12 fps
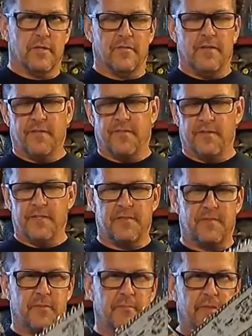difference
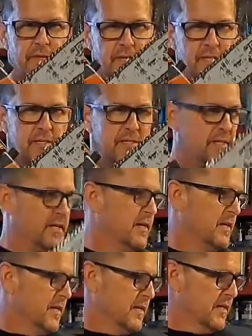from this
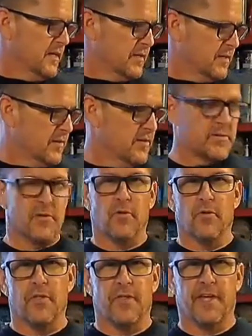to those
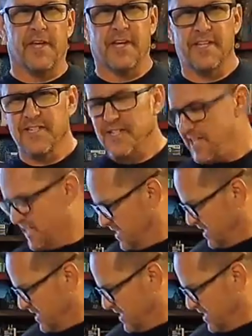old things.